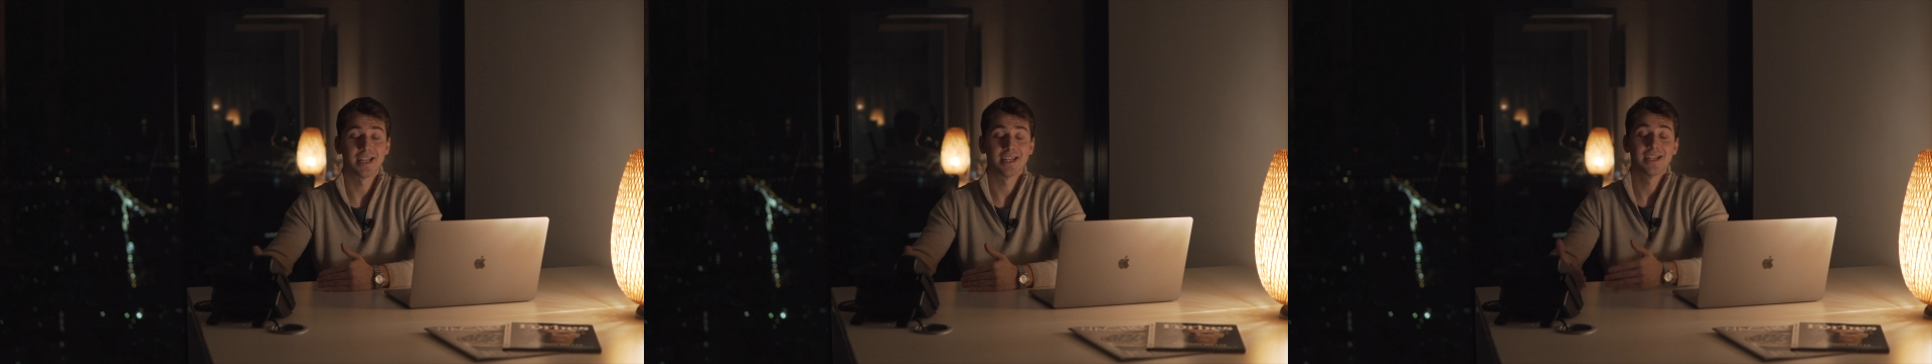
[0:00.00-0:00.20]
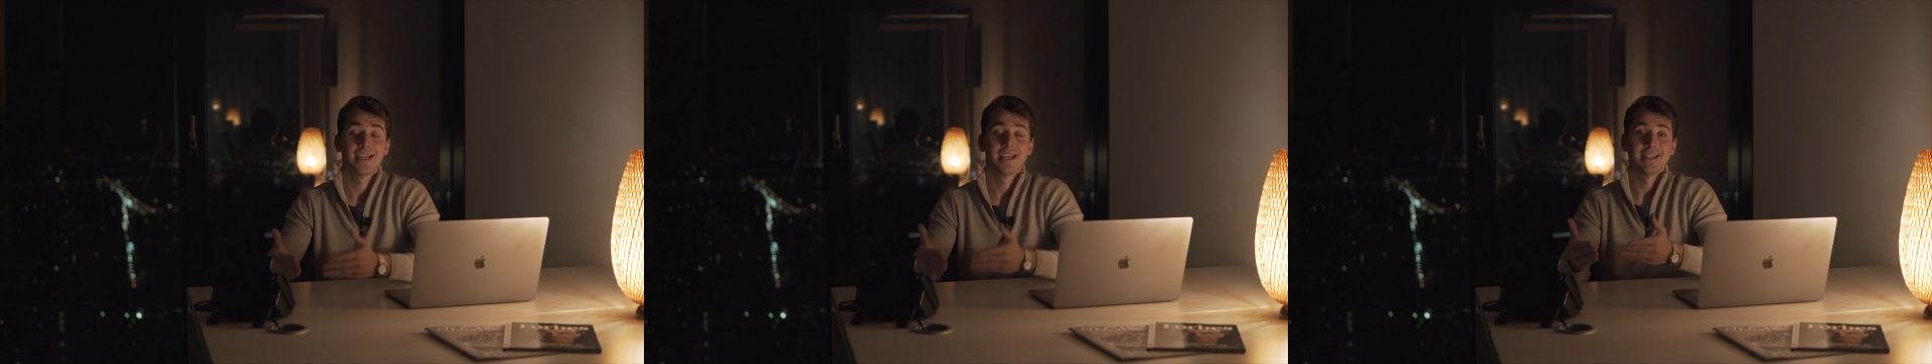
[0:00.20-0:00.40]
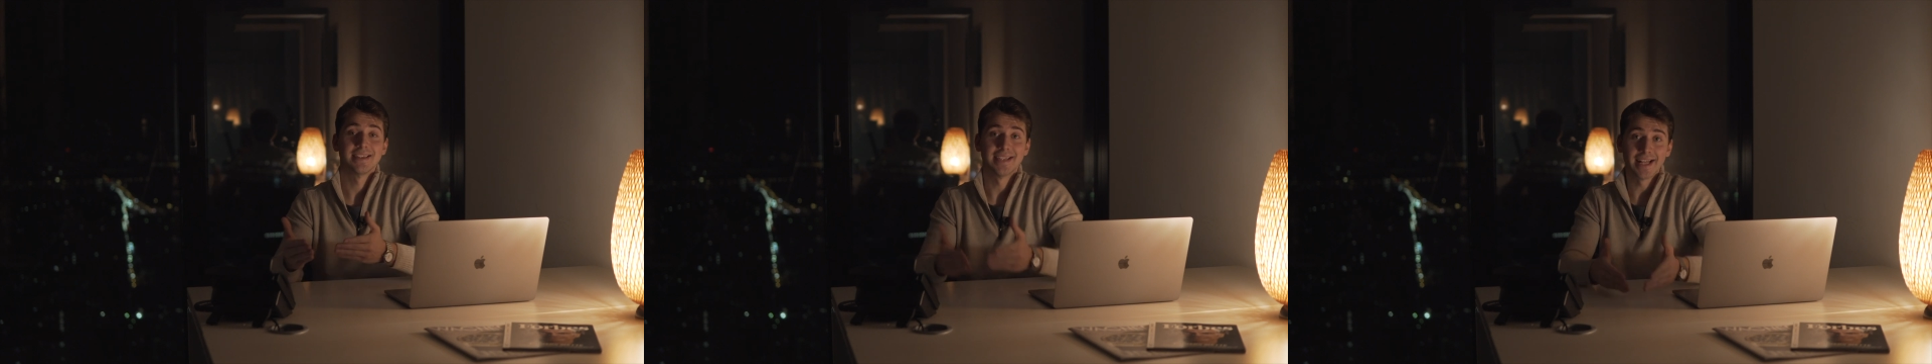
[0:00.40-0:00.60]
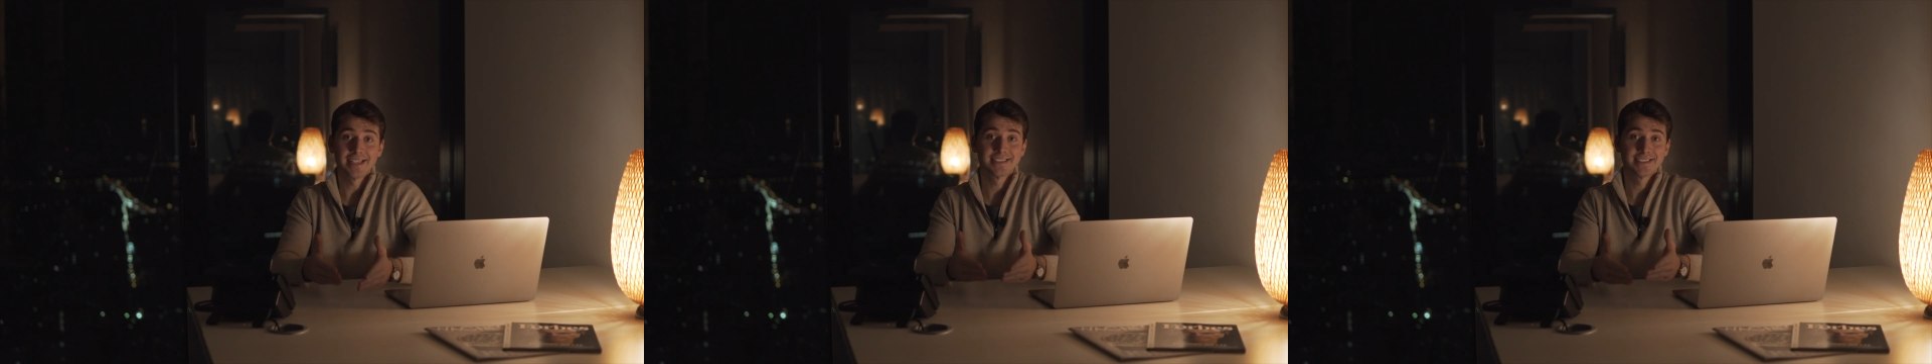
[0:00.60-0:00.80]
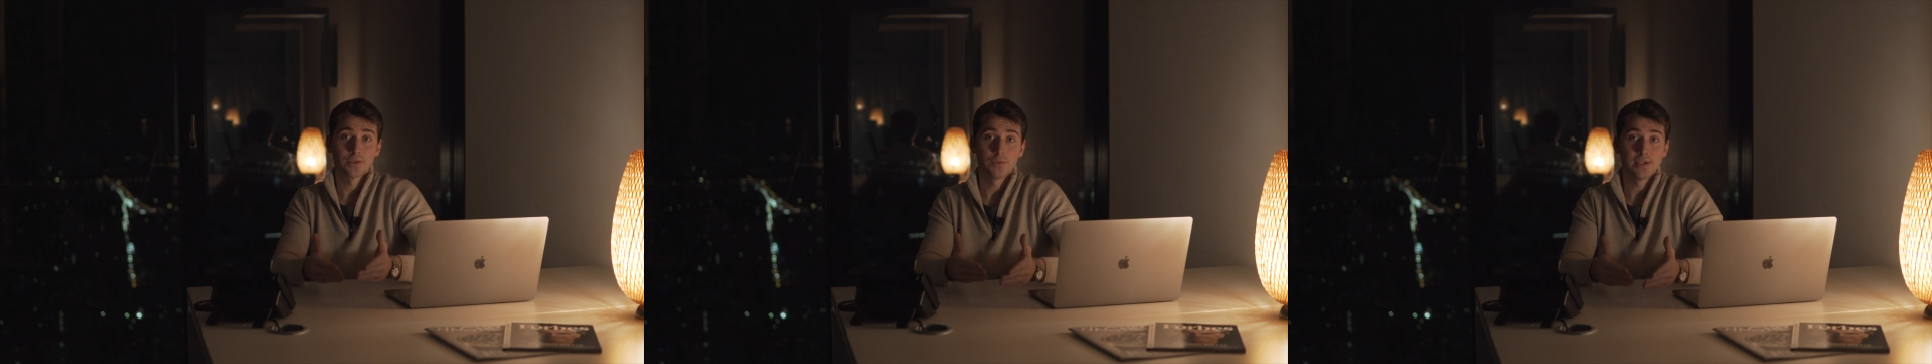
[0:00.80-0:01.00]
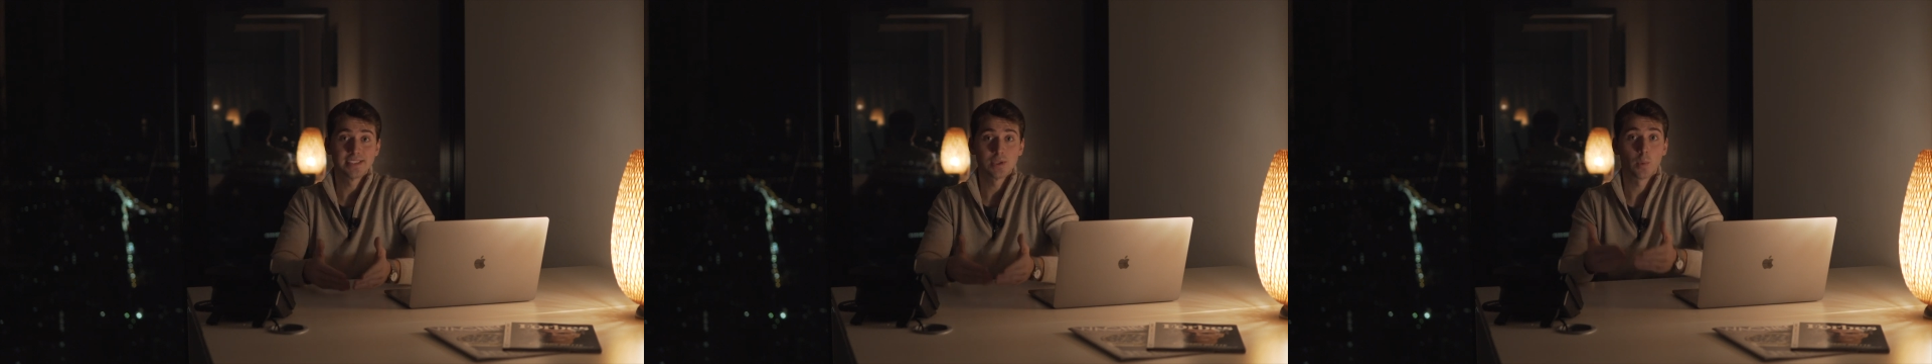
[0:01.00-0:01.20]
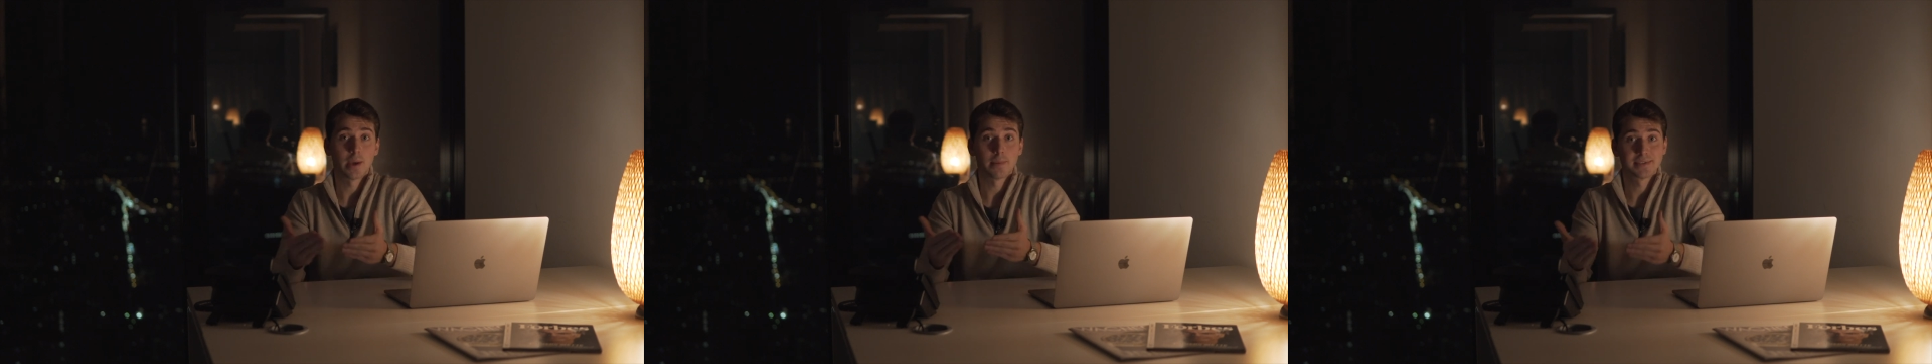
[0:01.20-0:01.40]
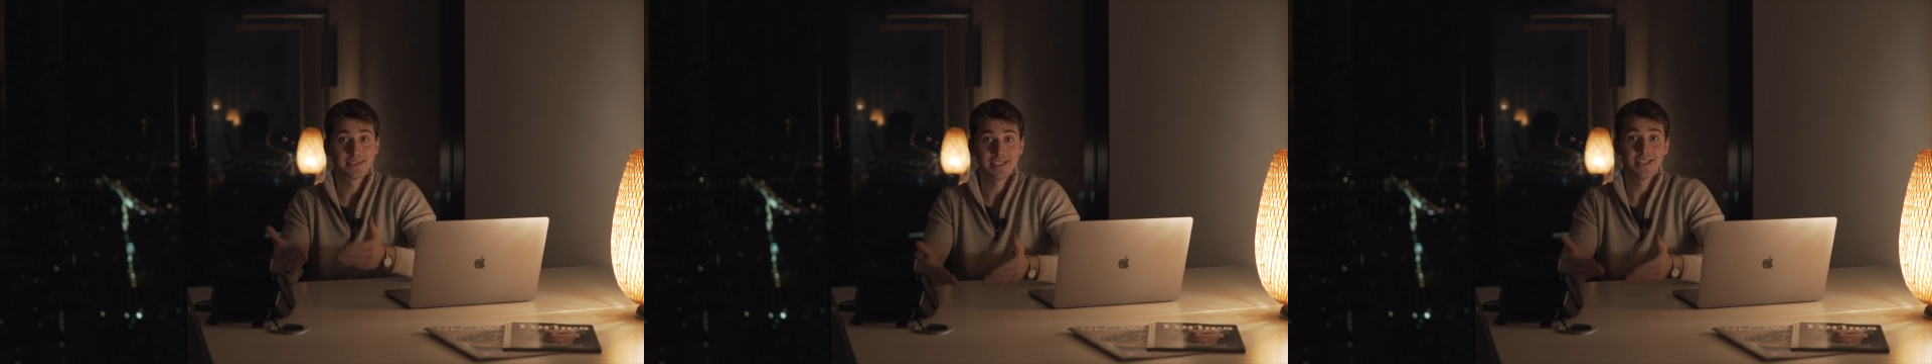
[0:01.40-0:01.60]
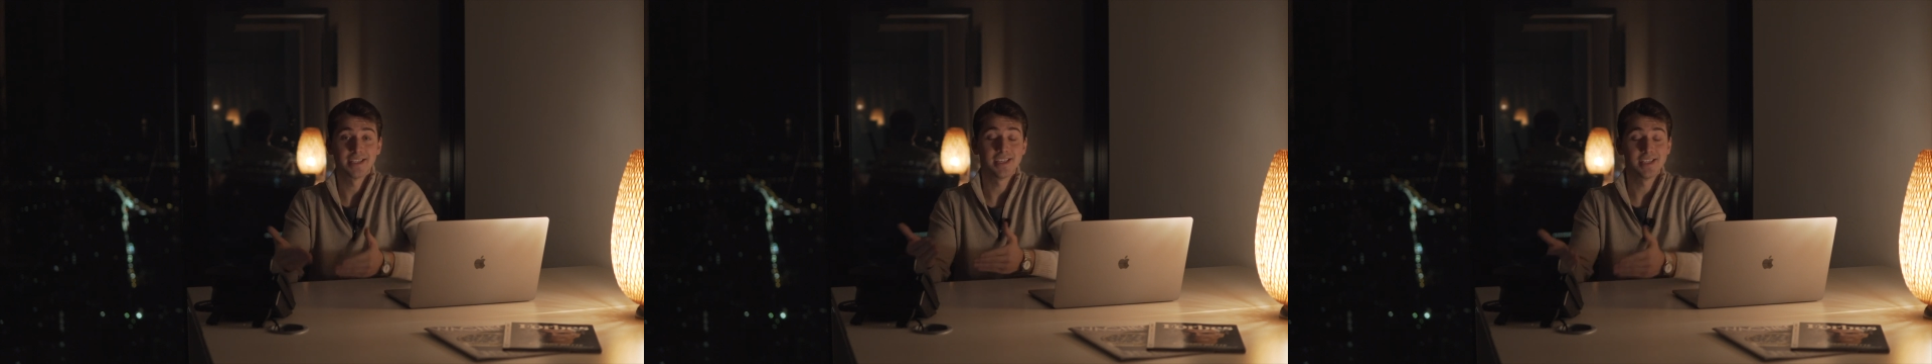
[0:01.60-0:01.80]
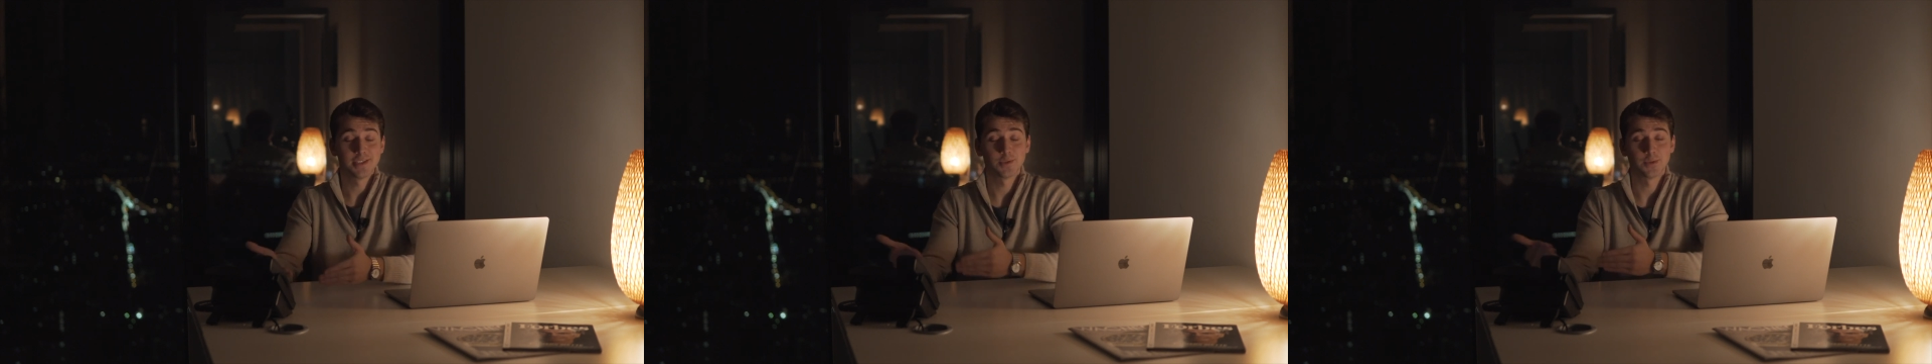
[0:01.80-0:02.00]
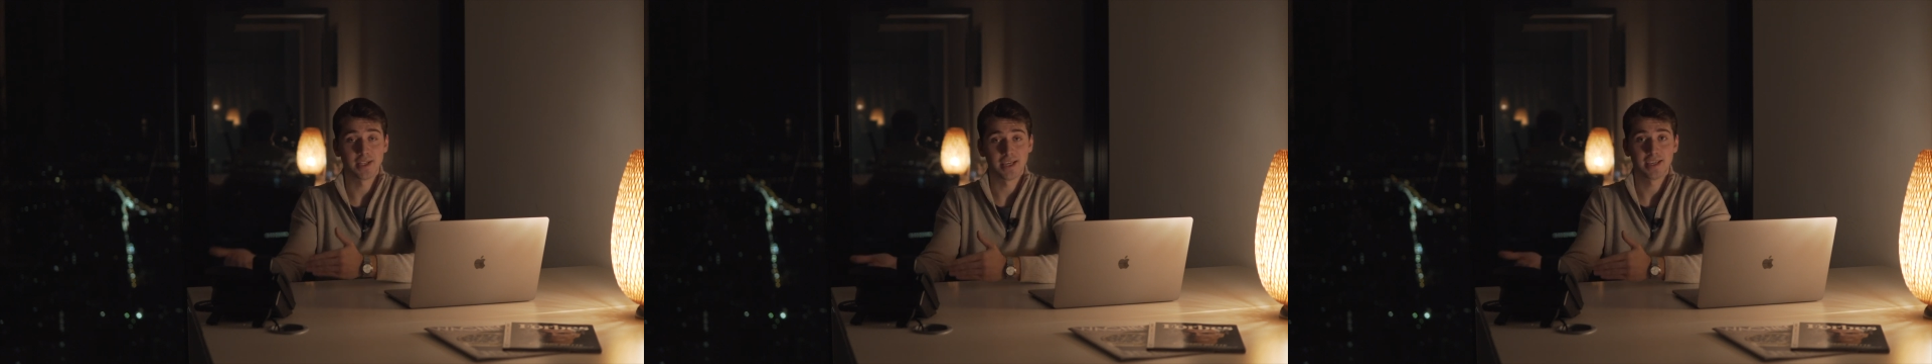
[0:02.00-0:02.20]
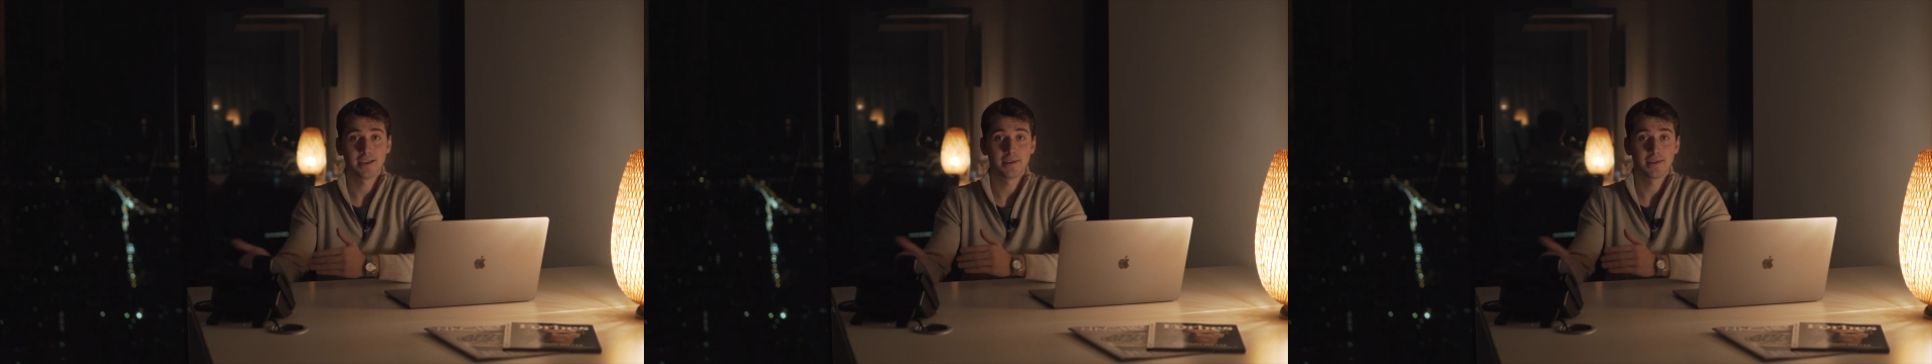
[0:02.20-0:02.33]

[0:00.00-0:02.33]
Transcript: And that's the reason why I'm sitting here today.